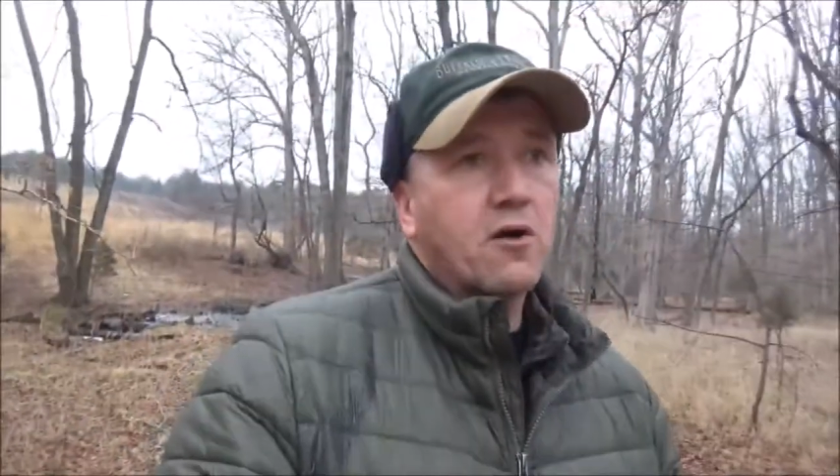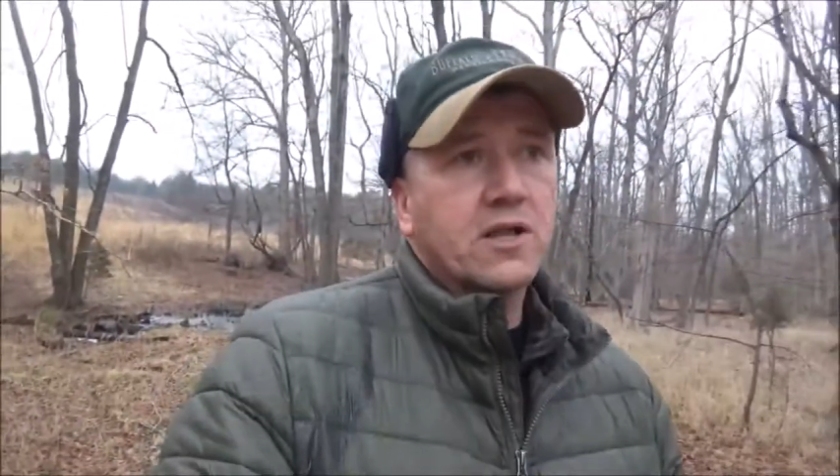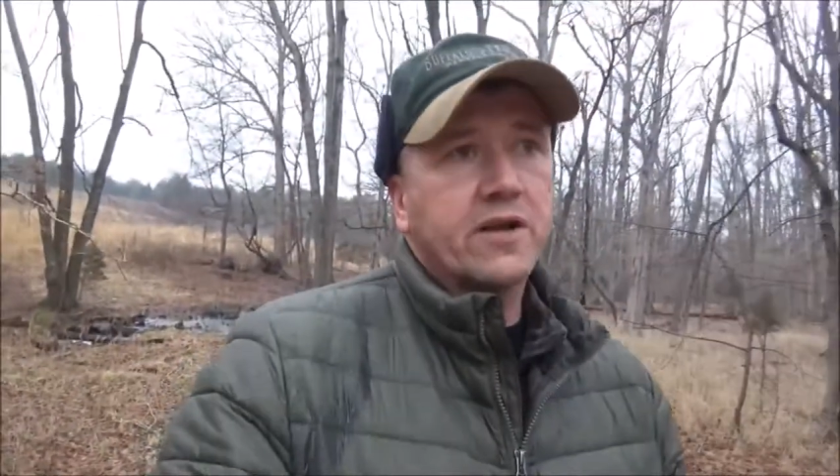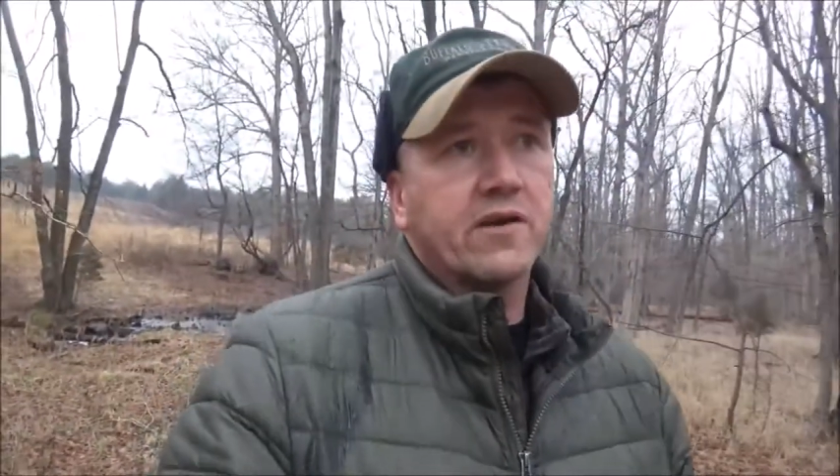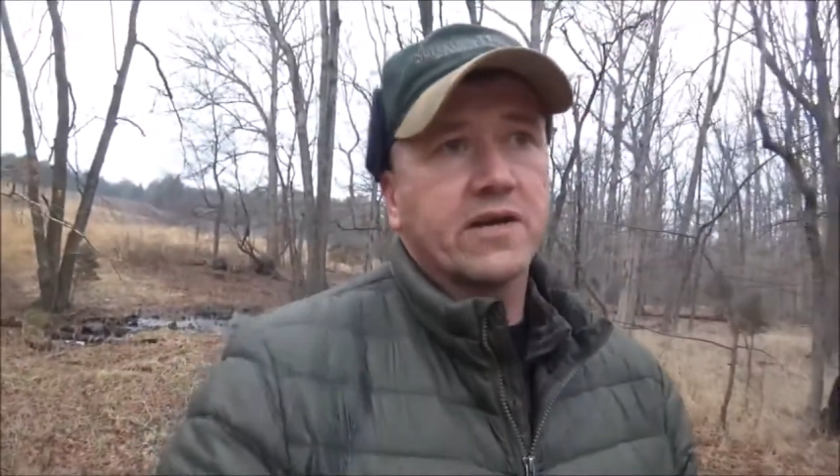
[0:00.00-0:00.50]

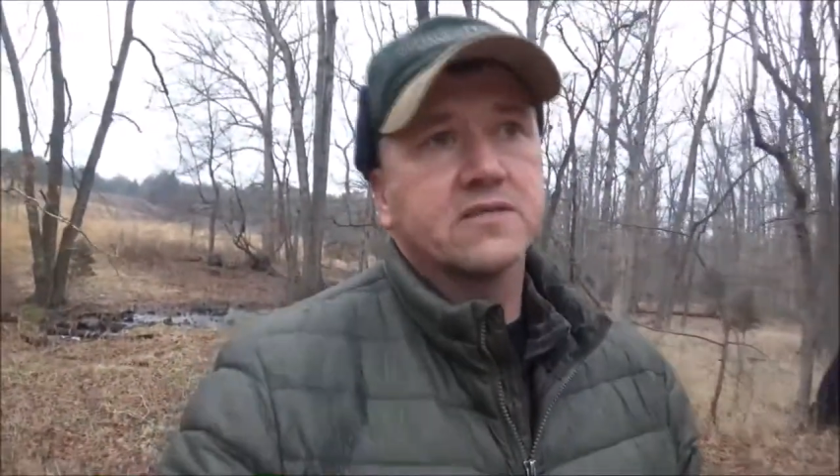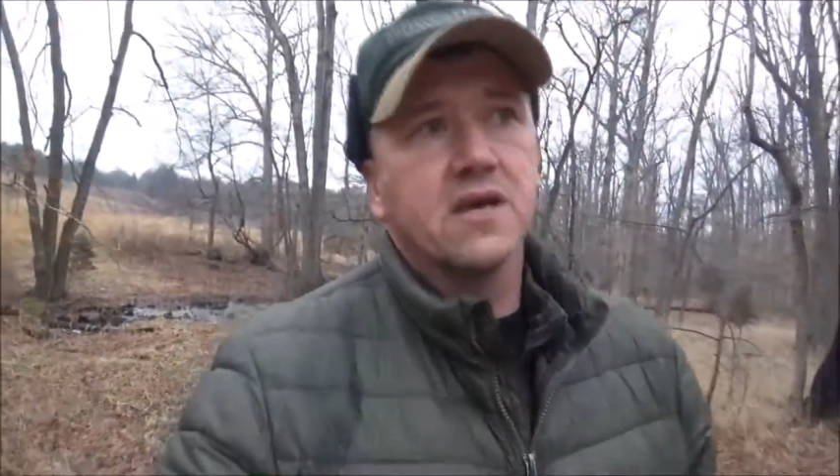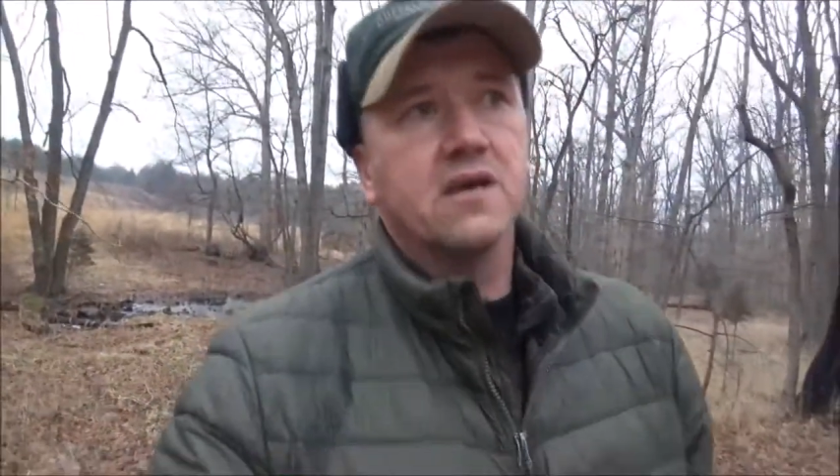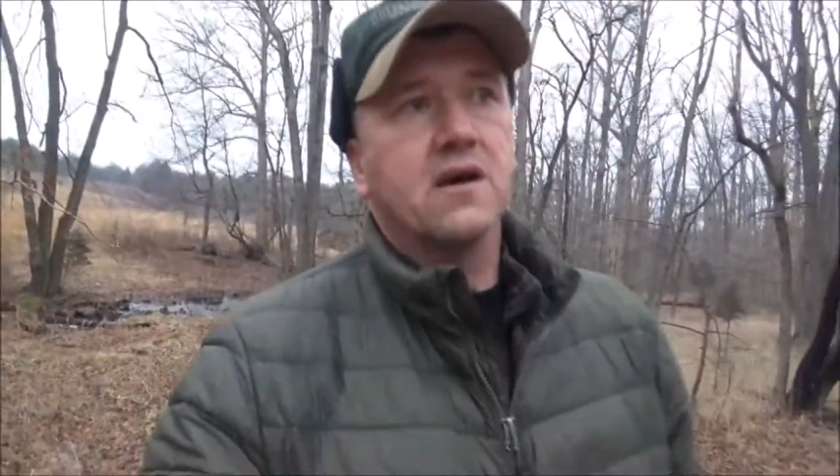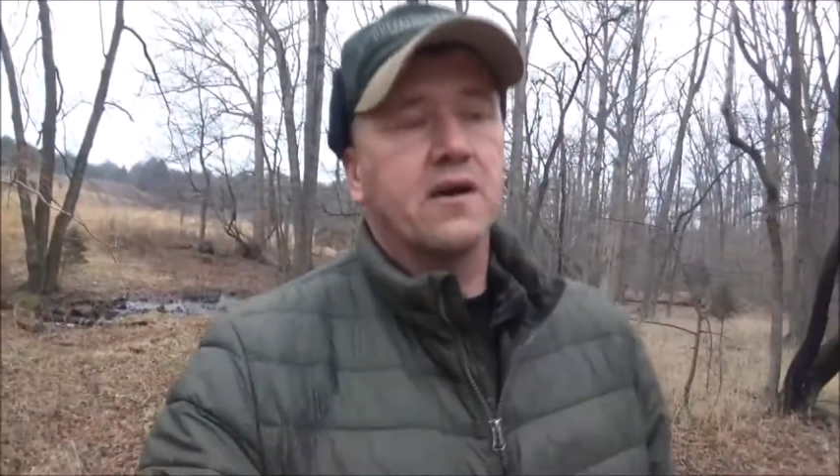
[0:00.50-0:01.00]
clearings,
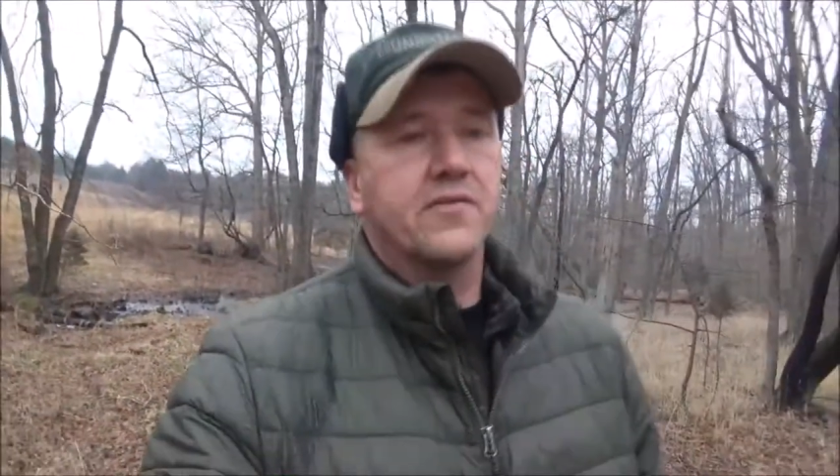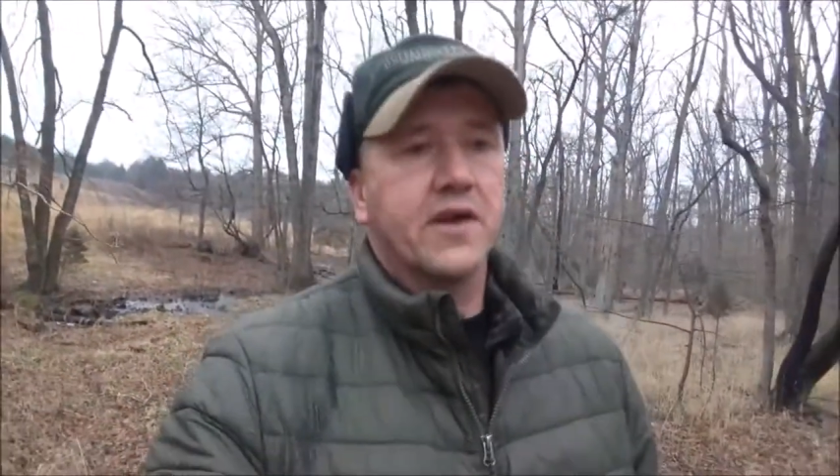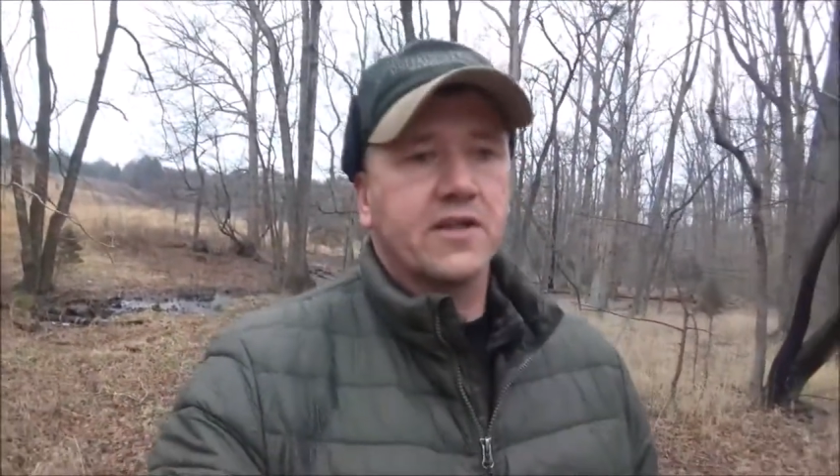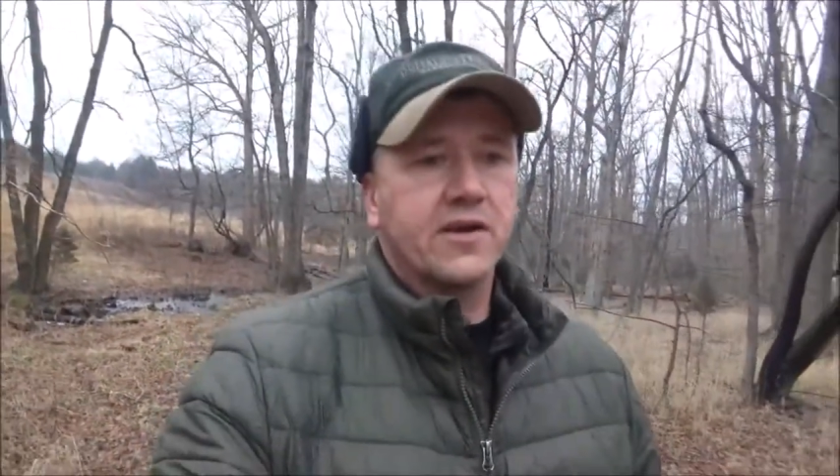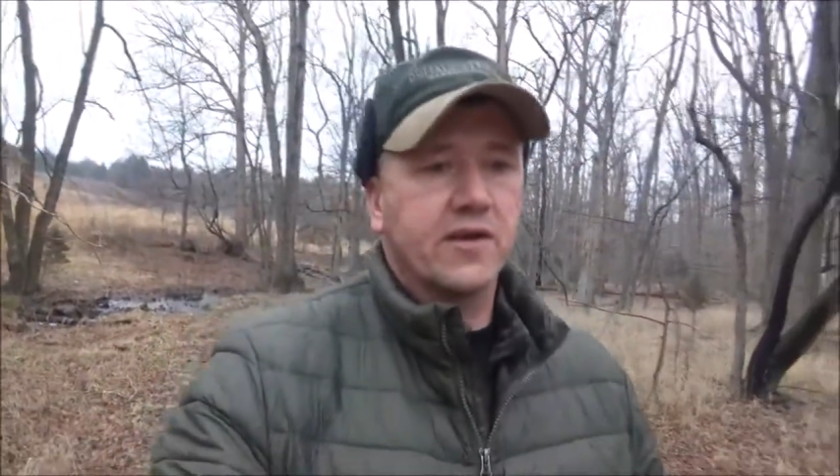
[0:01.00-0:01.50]
uh,
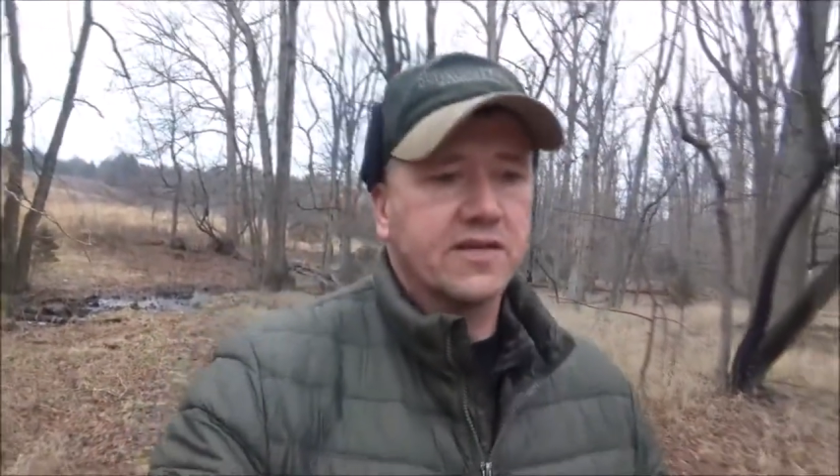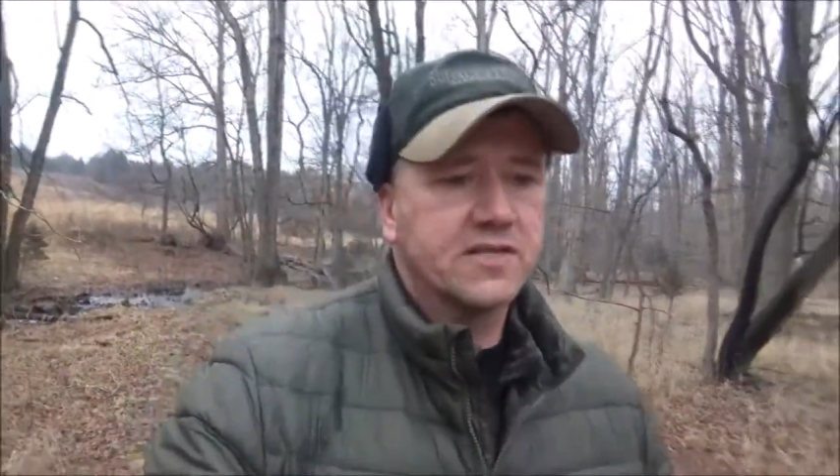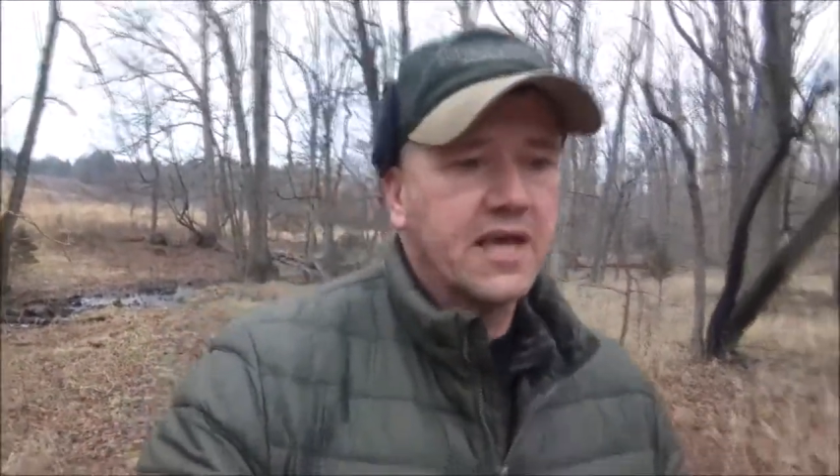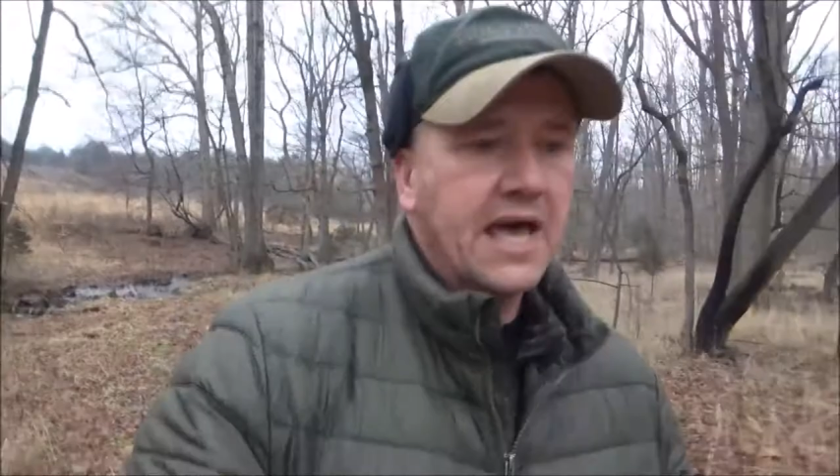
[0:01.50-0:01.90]
thick clearings,